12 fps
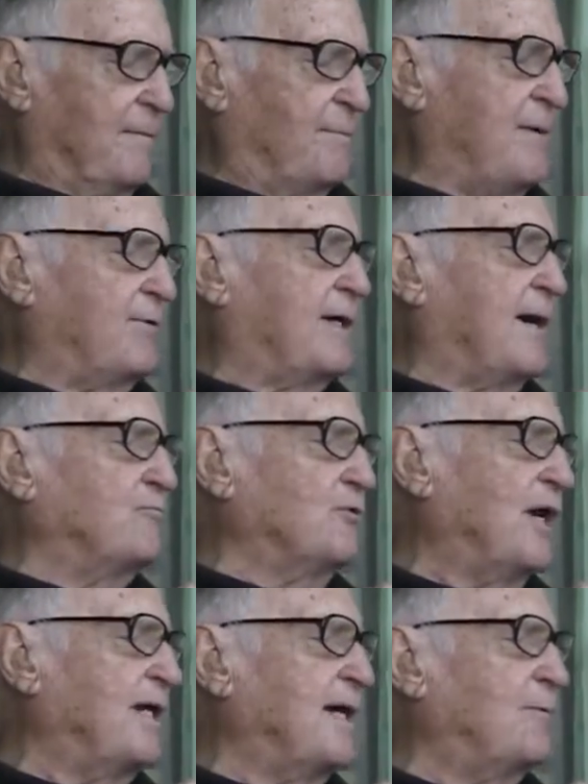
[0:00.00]
People kept
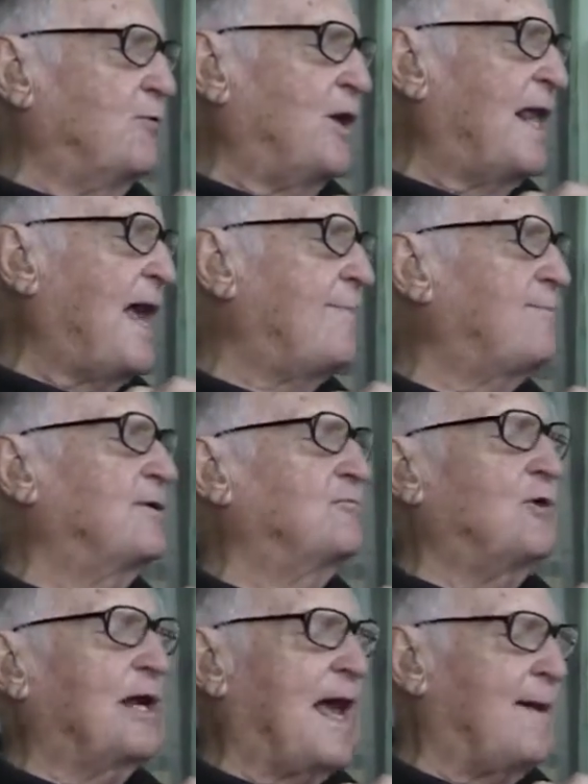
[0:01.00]
running up. What happened?
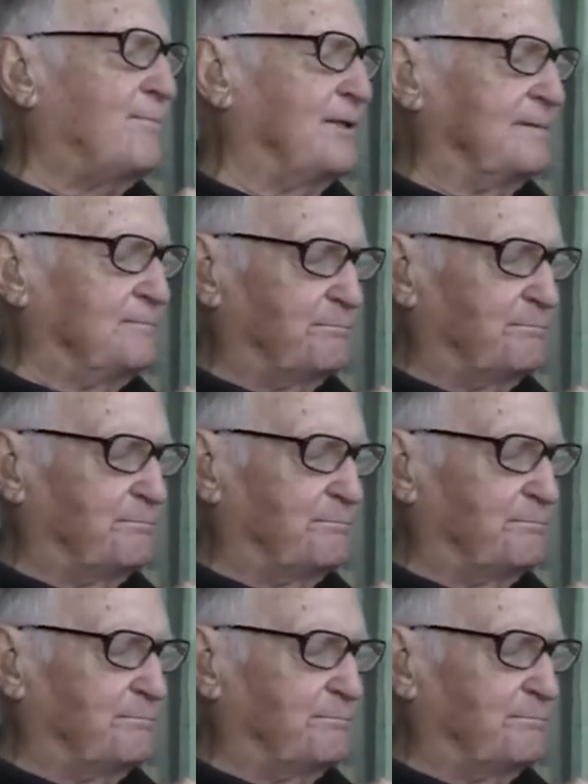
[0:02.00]
What happened?